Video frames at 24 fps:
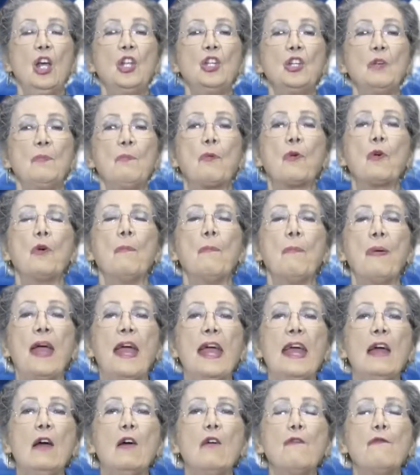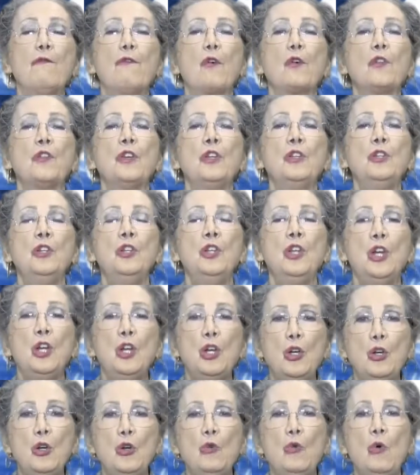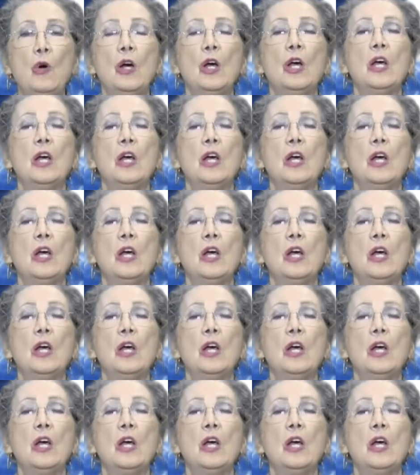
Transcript: to prepare for the new